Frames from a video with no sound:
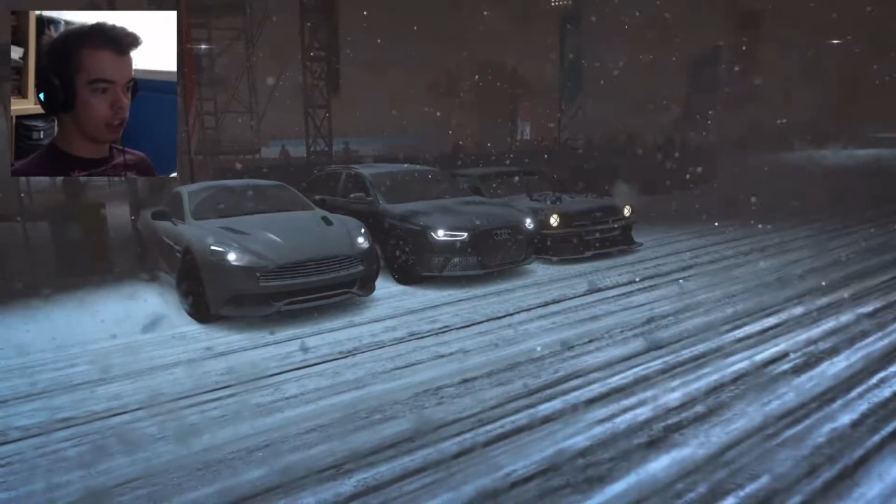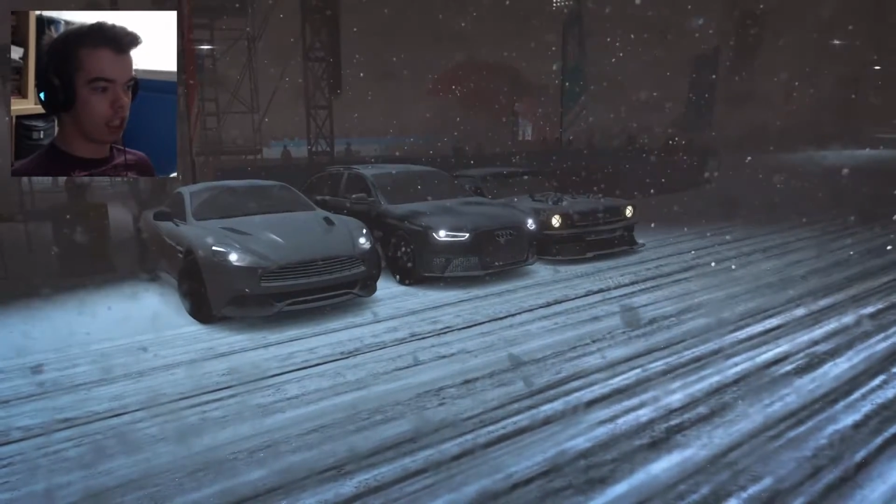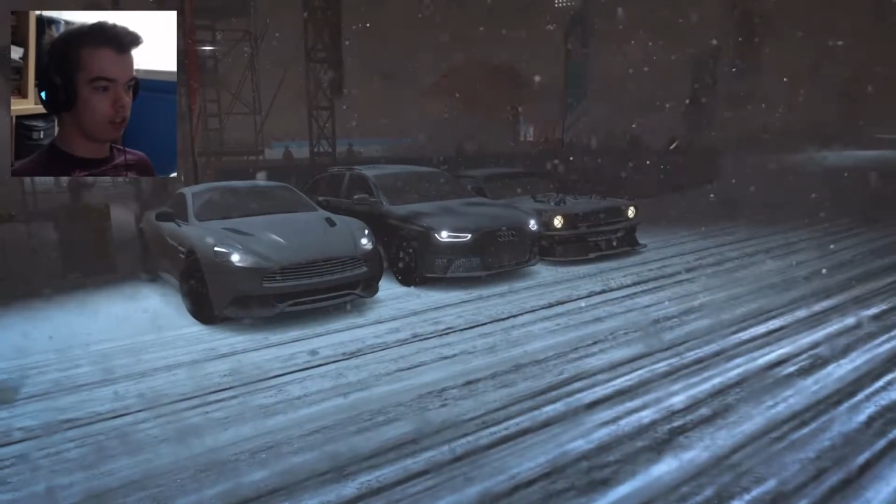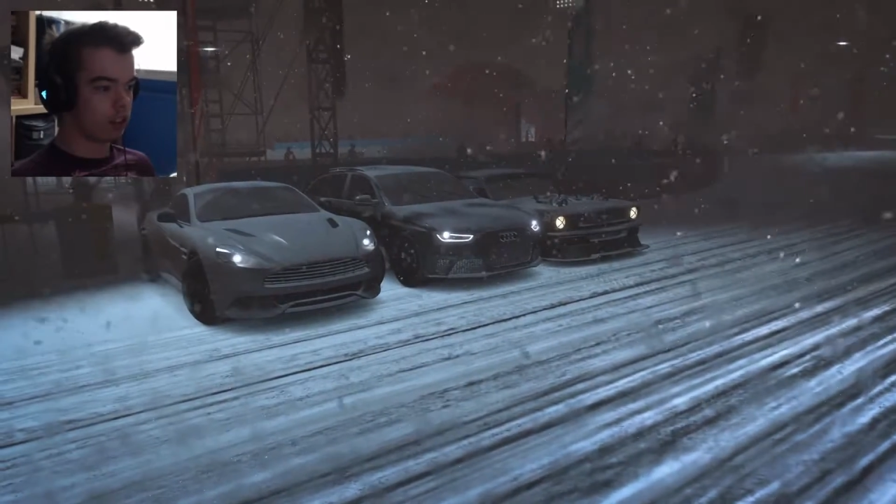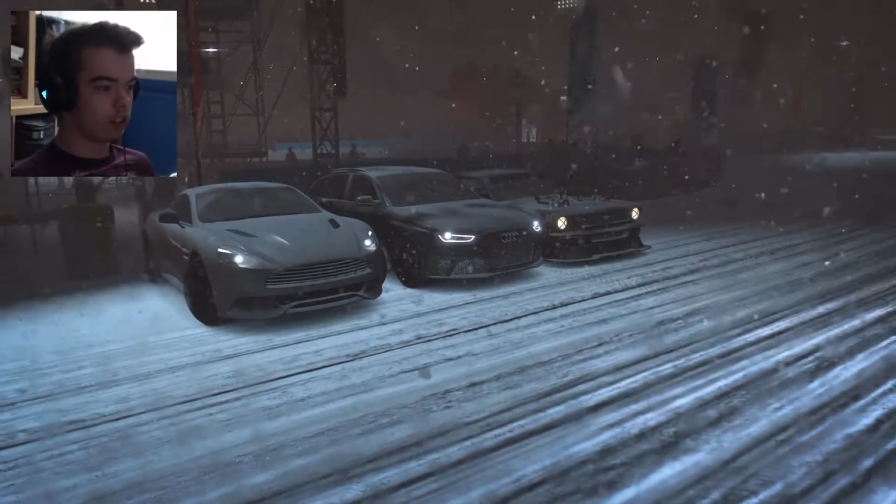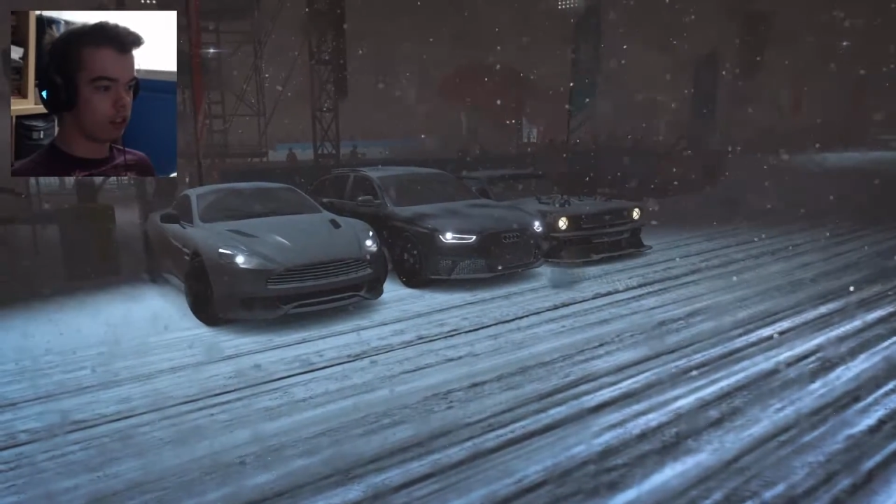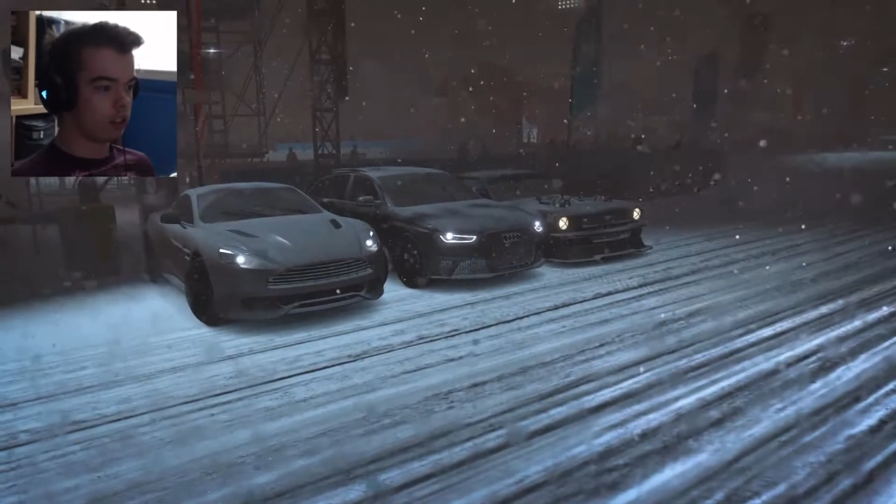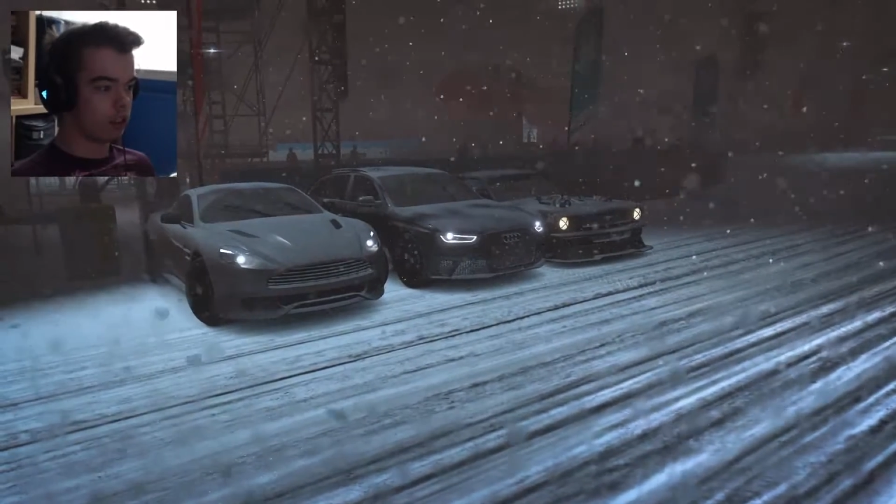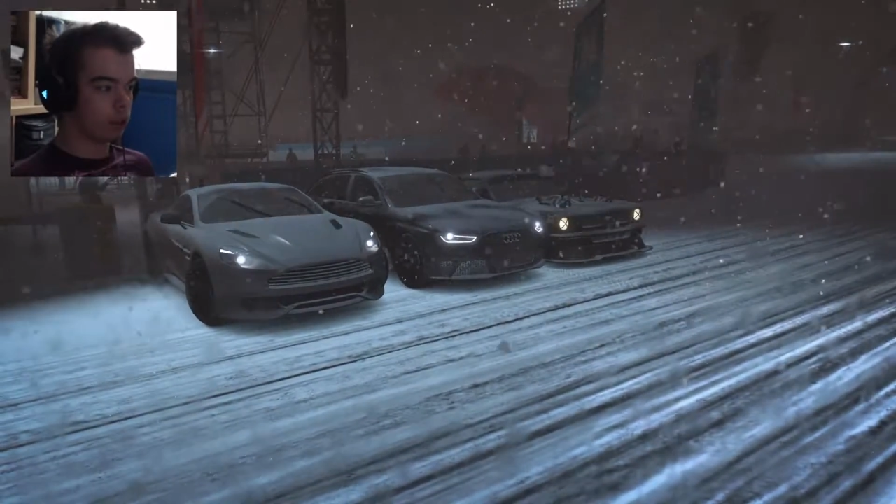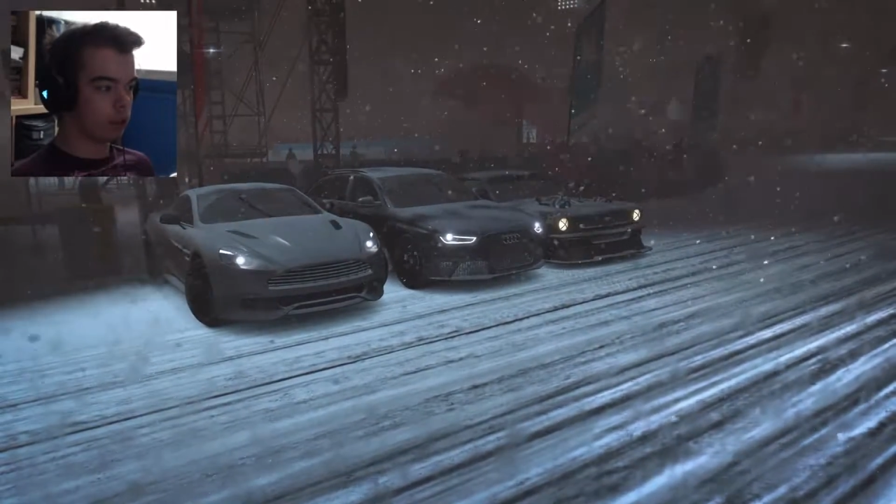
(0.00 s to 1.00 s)
allowed.
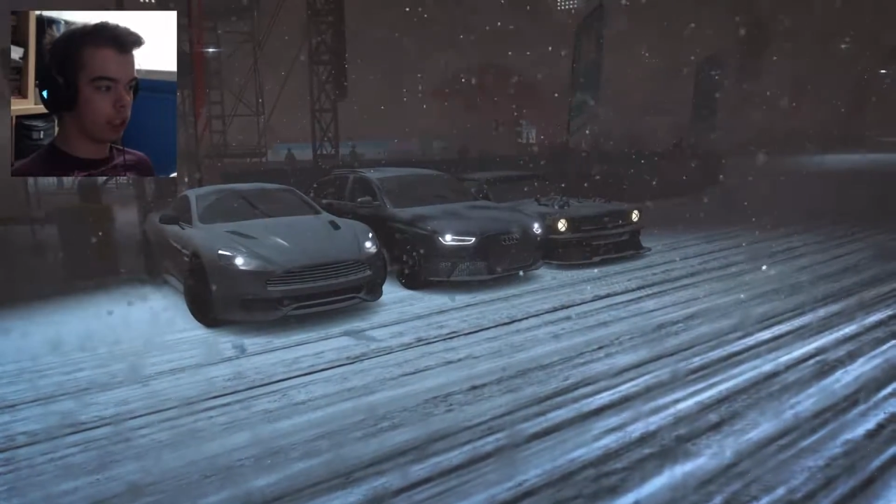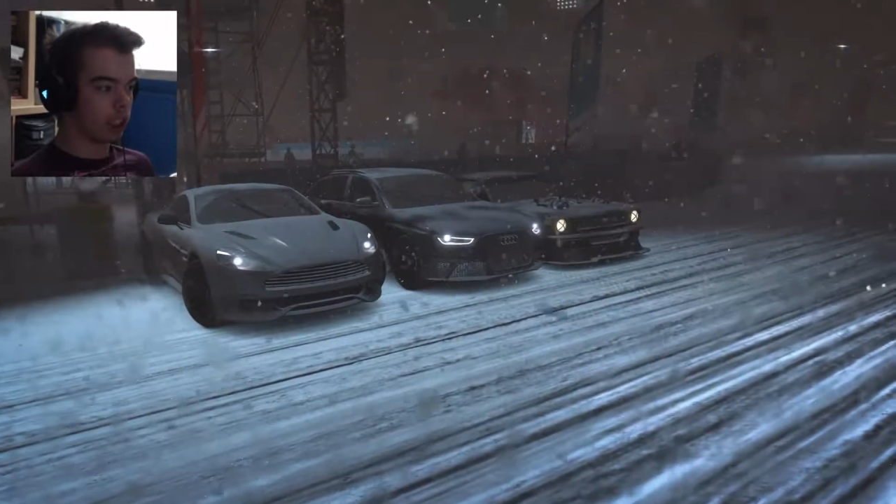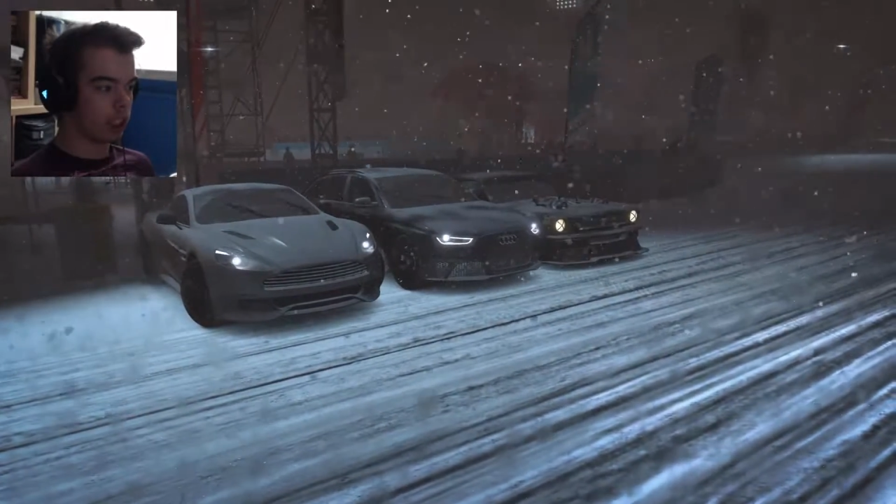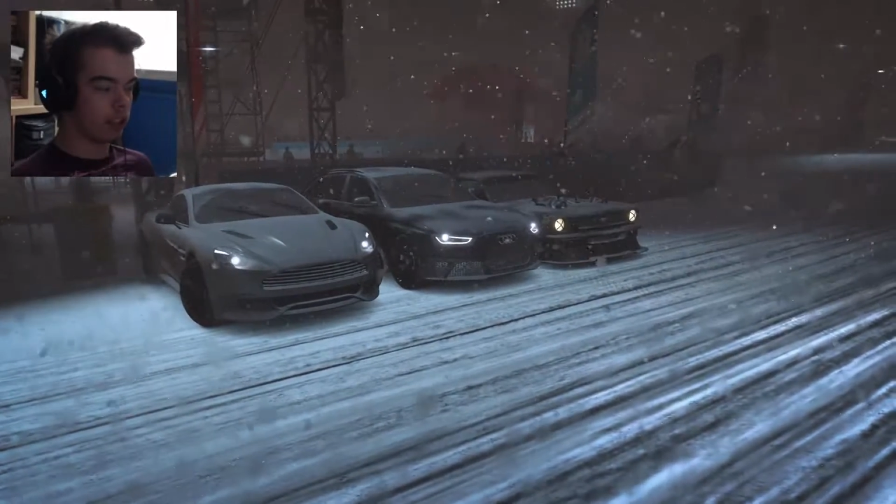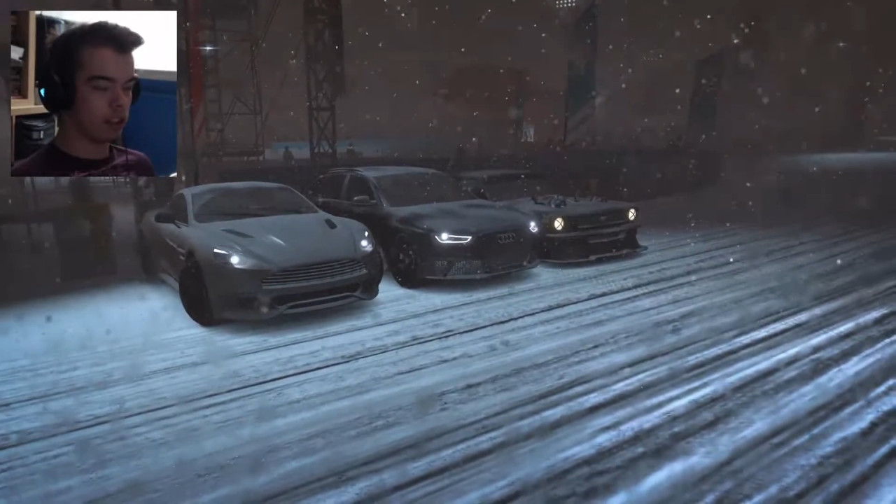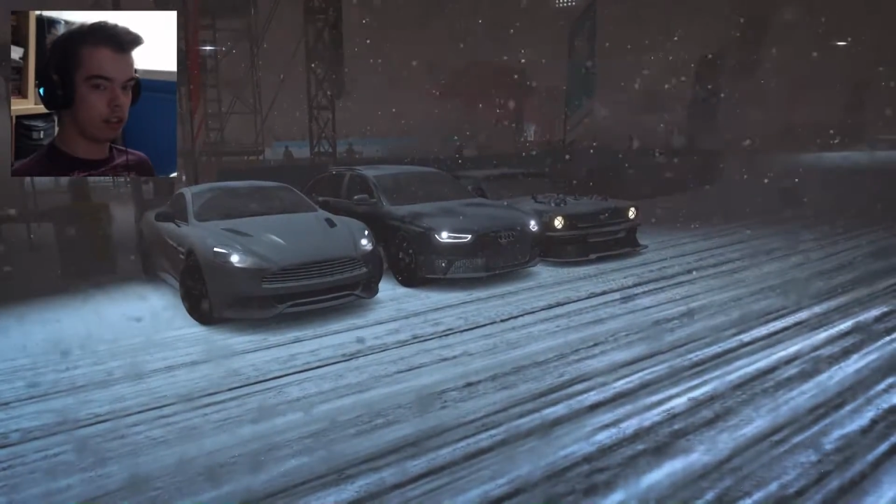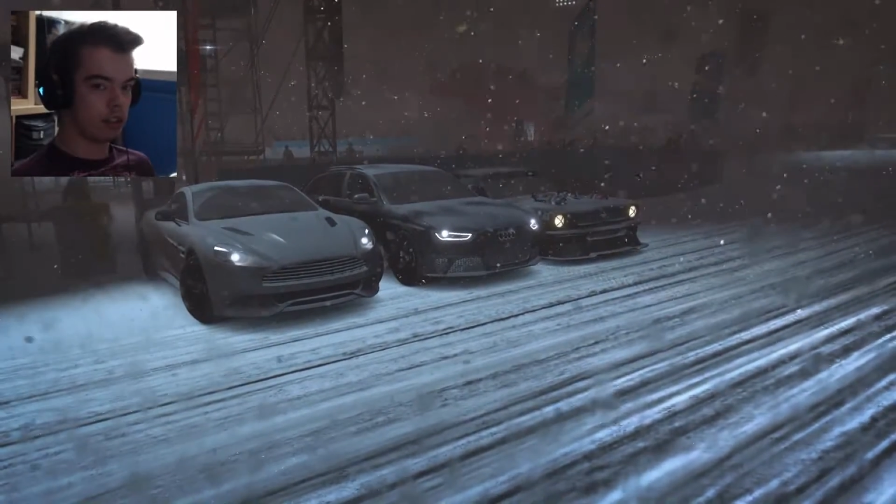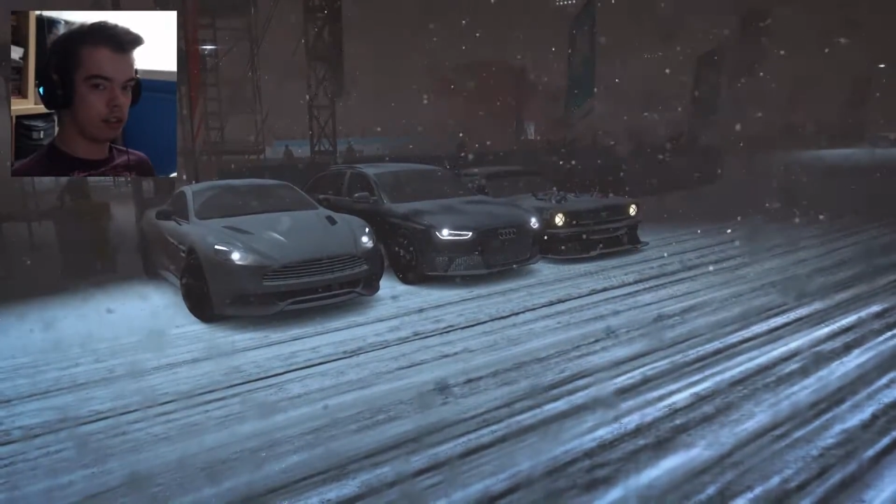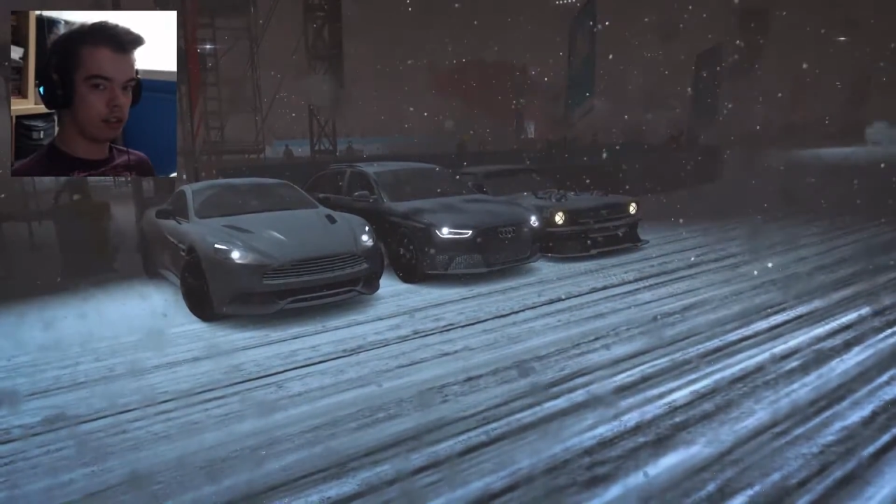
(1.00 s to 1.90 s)
Don't switch anything.